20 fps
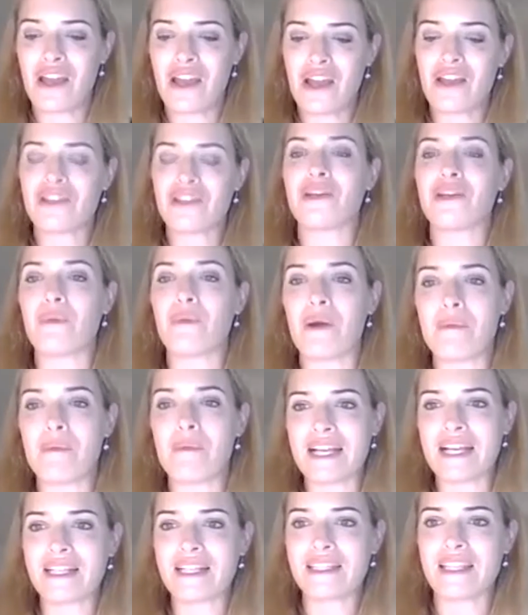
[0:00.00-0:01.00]
So what
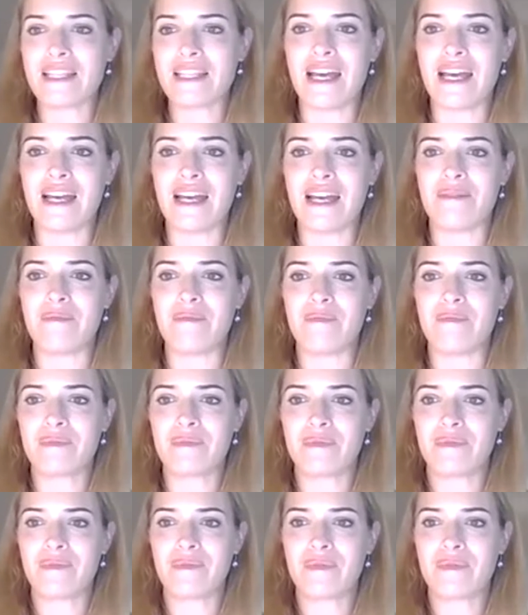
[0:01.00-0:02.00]
makes an
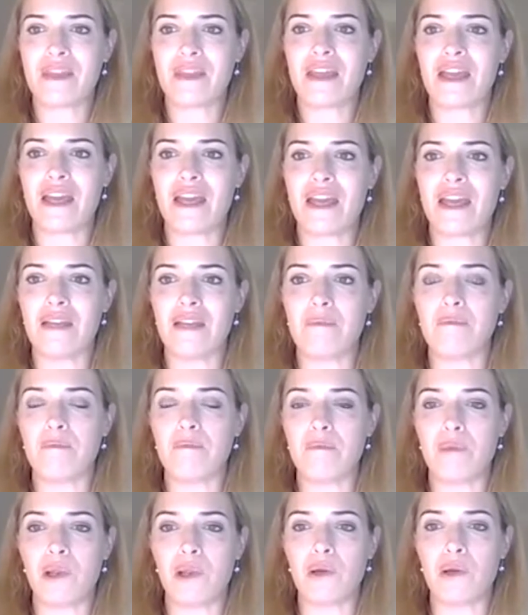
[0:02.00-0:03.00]

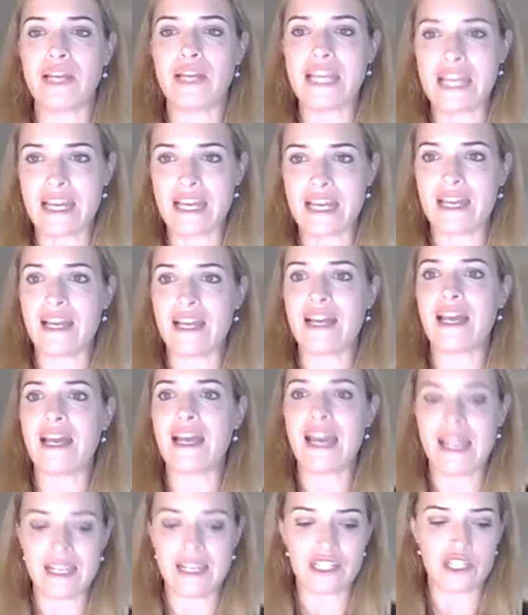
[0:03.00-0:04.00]
employee
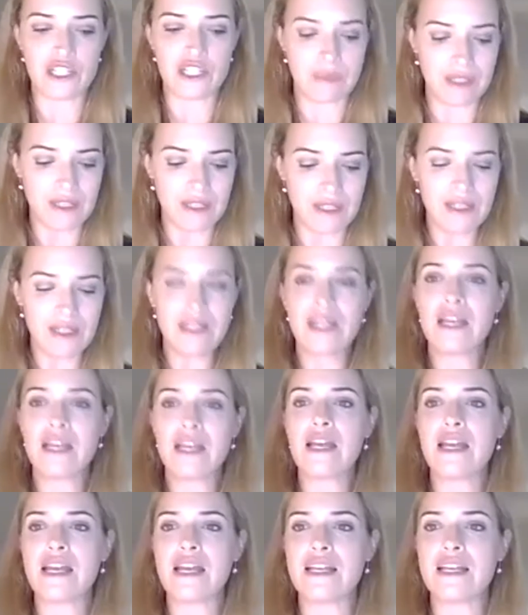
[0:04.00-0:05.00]
eligible
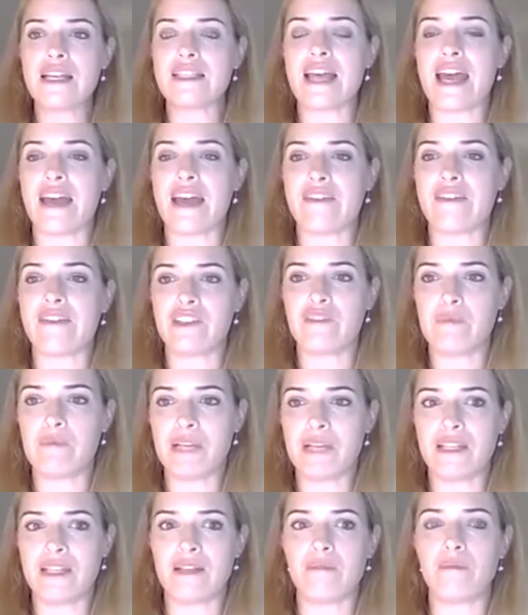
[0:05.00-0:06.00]
is they have to have been
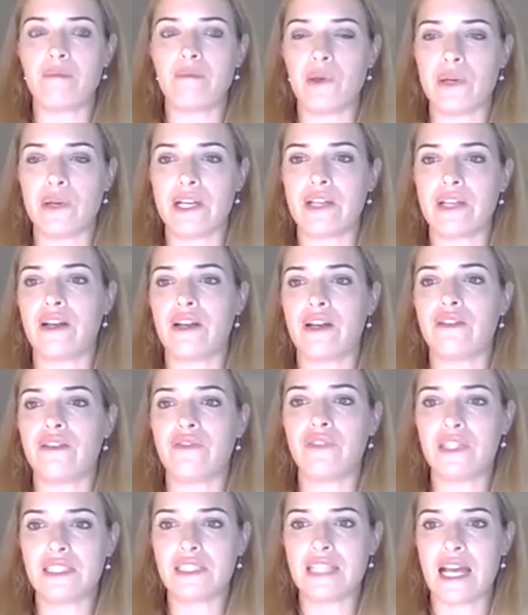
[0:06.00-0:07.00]
employed on a
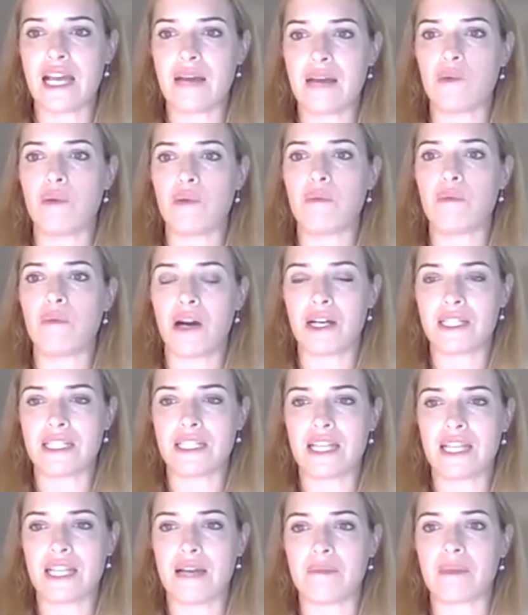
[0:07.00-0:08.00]
full-time or
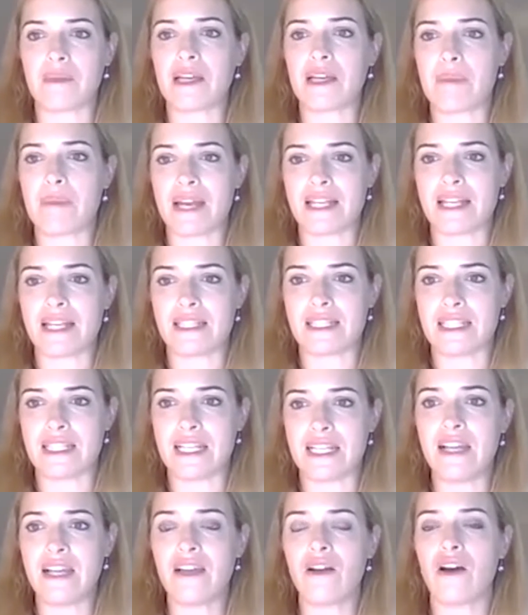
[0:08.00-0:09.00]
part-time
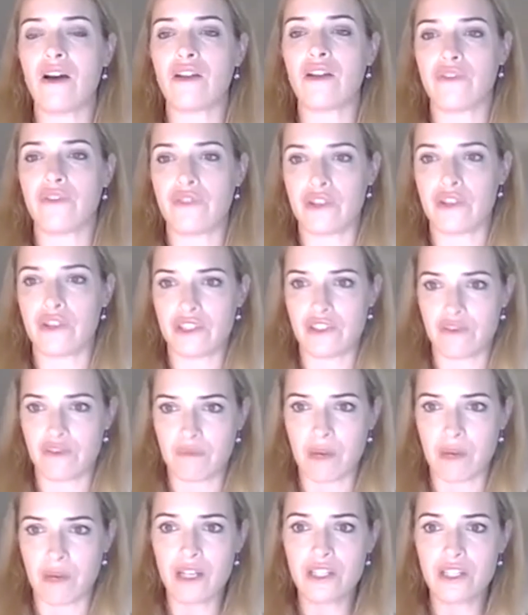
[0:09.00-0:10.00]
capacity on the 1st of
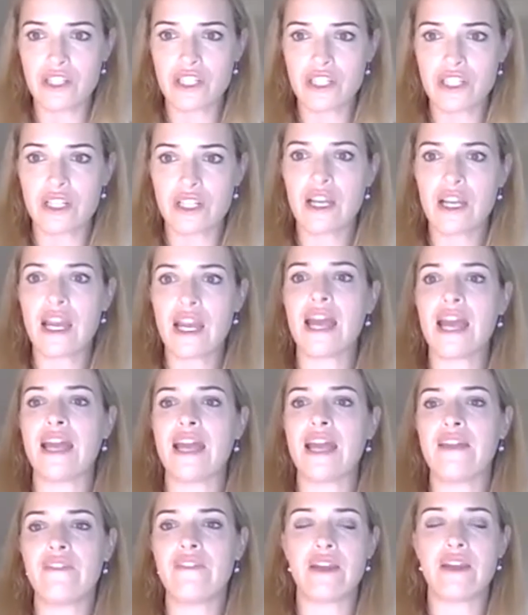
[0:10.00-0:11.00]
March. And
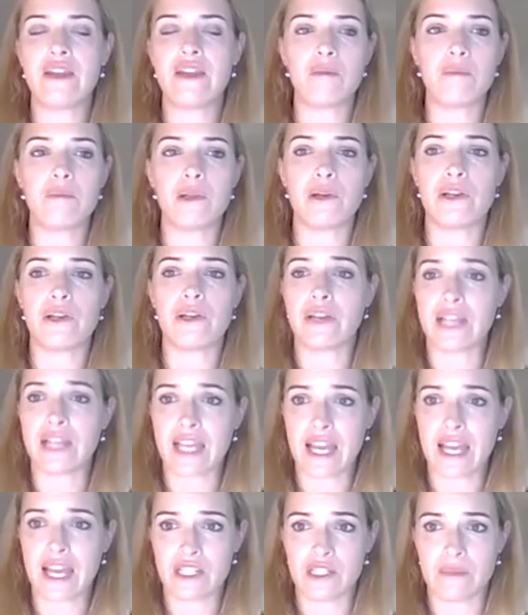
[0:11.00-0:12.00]
if they're employed on a
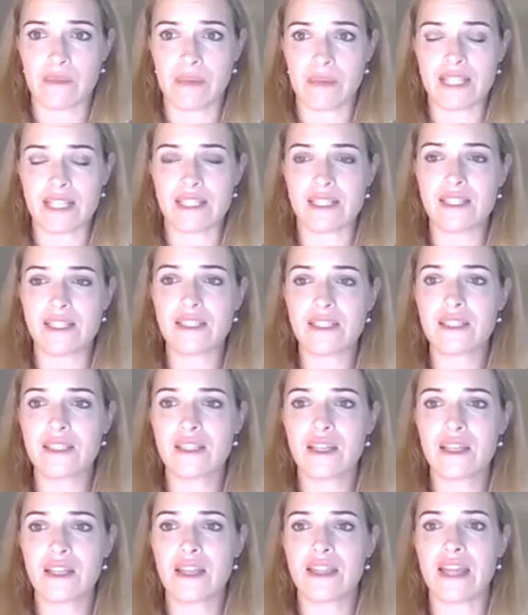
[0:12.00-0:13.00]
casual basis,
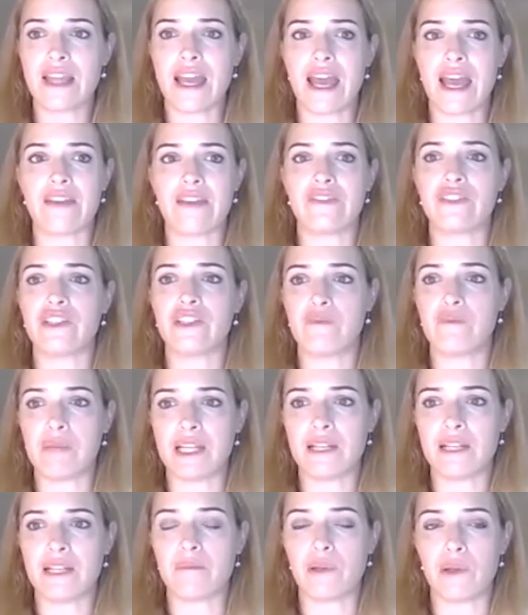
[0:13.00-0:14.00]
they have to have been
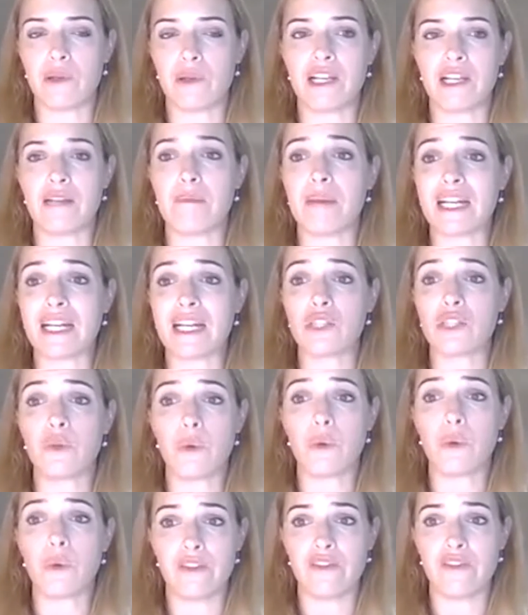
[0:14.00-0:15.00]
employed by
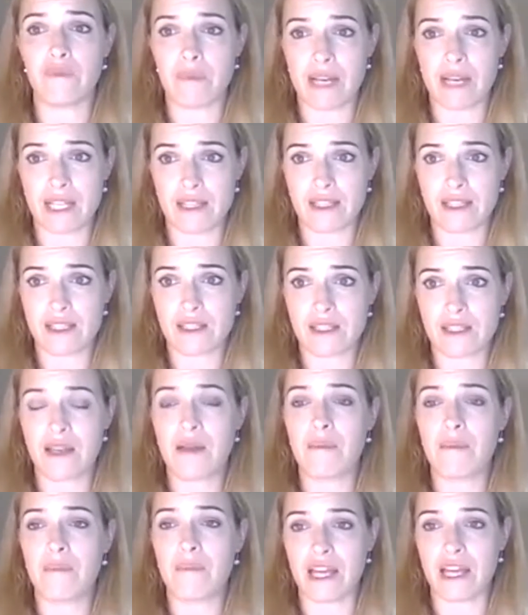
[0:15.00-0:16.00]
12 months
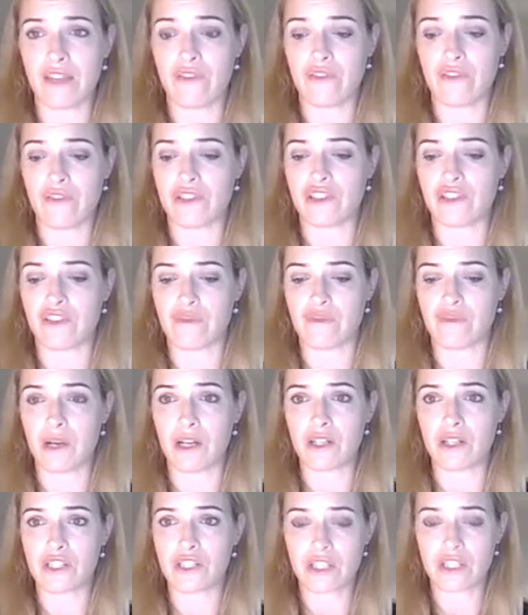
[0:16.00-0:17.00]
by the 1st of
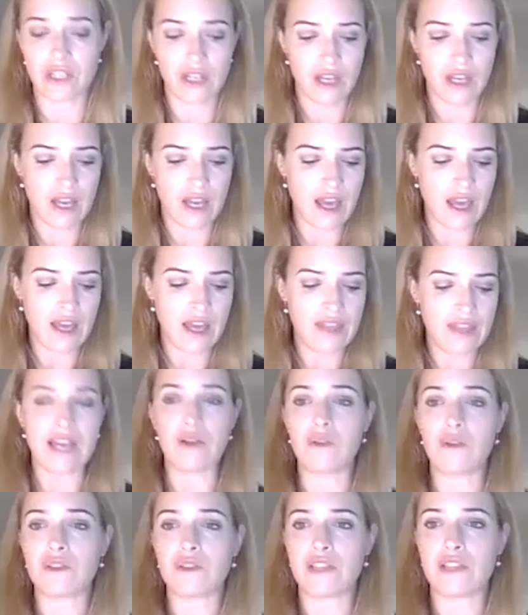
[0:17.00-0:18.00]
March. They
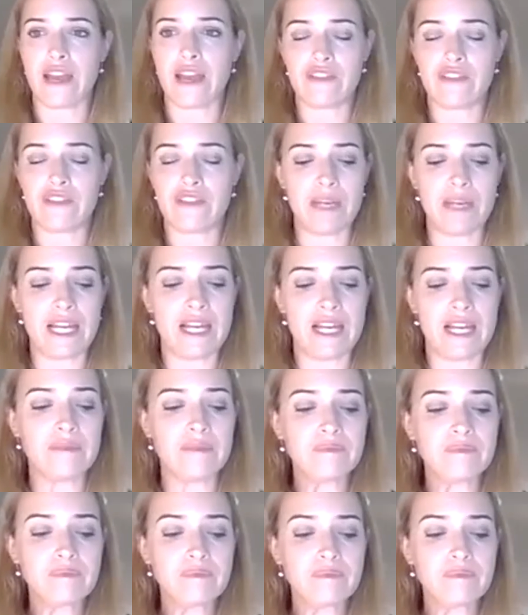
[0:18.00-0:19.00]
also have to be
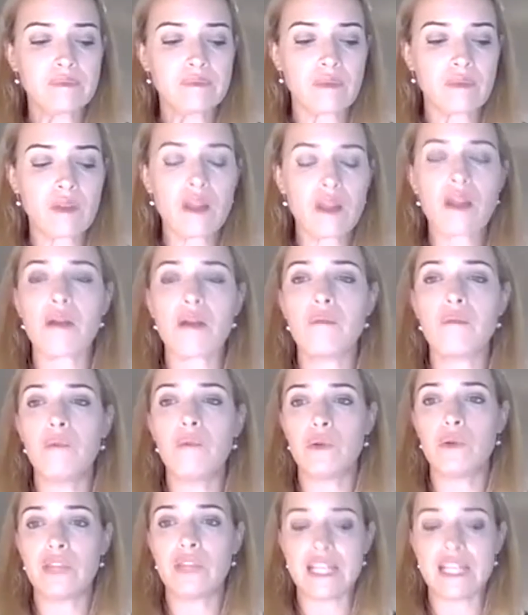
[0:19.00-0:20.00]
more
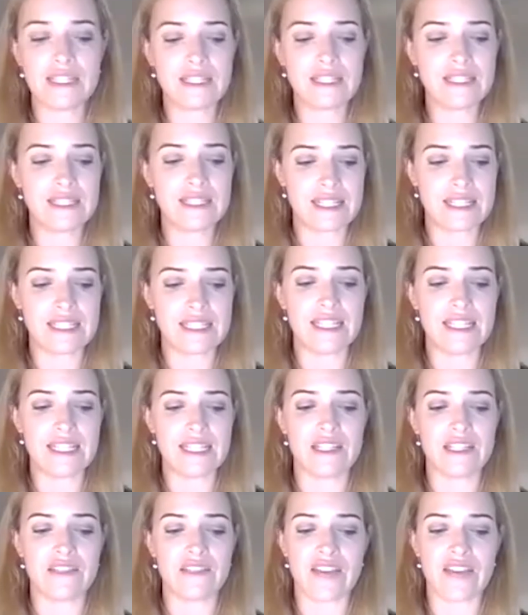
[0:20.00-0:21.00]
than 16
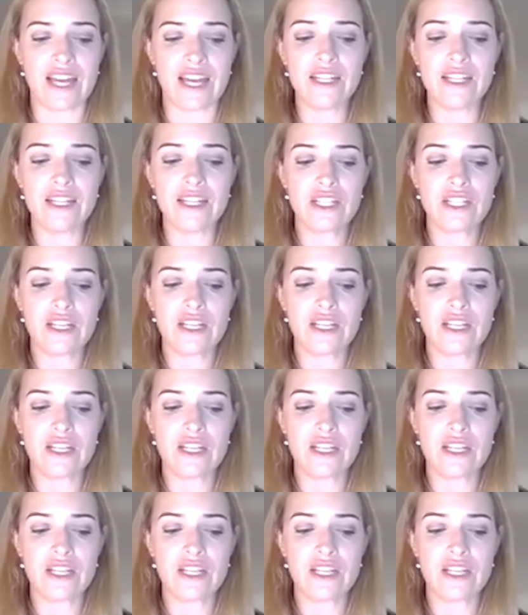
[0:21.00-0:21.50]
years of age,